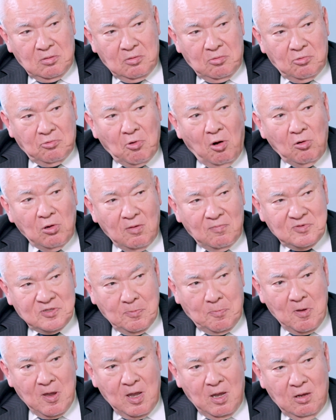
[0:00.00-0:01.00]
role of
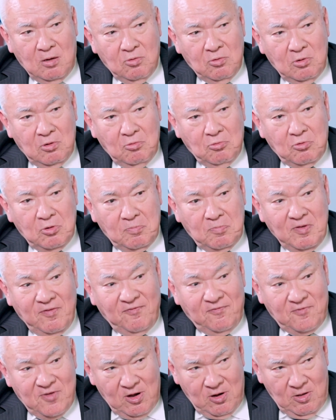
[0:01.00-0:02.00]
Japan will be
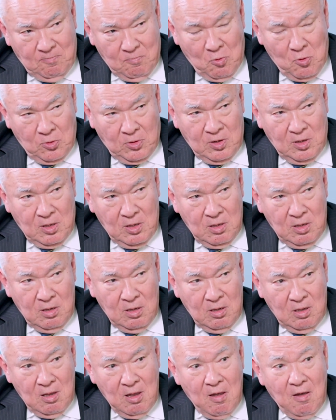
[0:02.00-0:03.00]
very important,
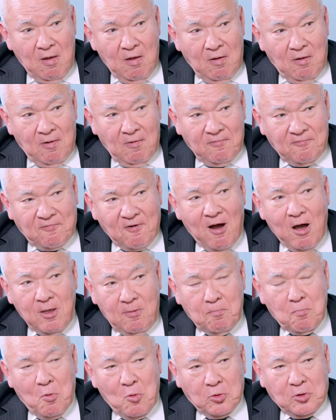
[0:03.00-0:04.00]
far
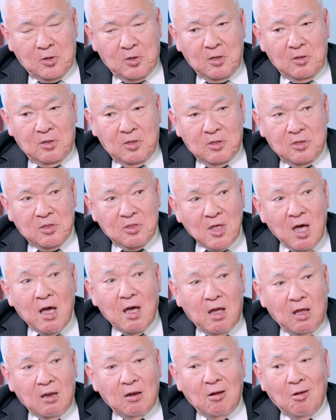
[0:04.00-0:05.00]
important
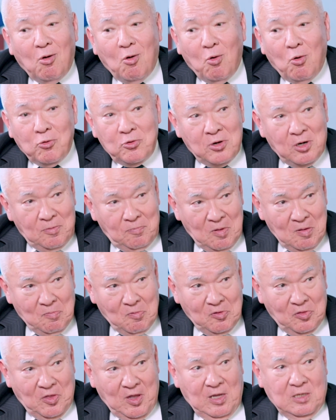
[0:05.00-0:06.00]
than ordinary people
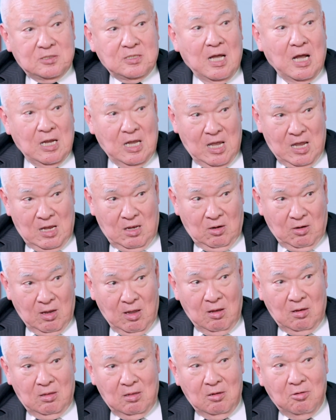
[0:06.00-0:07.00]
think. Again,
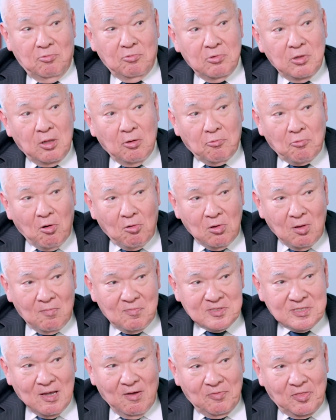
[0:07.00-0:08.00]
okay, the role of
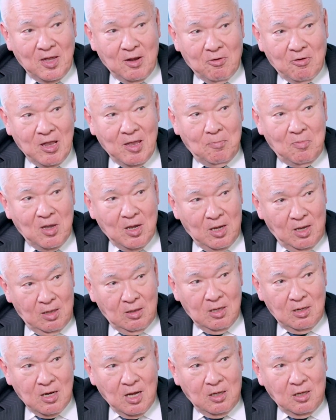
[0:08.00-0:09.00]
Saudi Arabia in
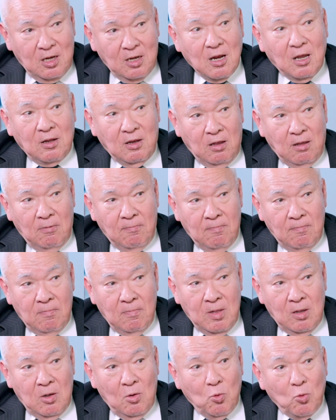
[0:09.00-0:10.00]
the 1990s.
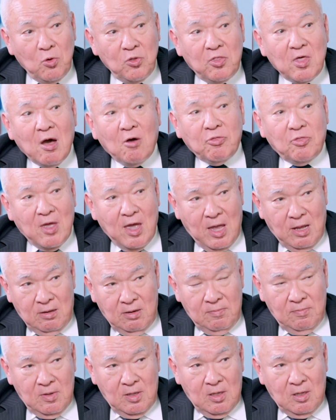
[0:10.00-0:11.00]
Without that,
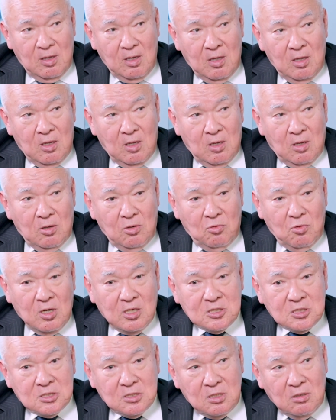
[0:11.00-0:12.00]

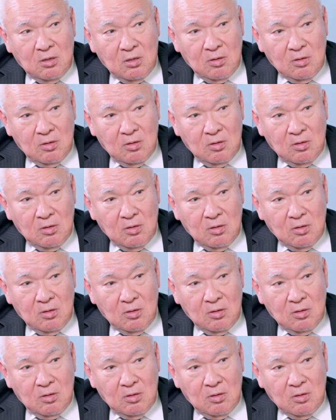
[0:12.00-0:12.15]
U.S.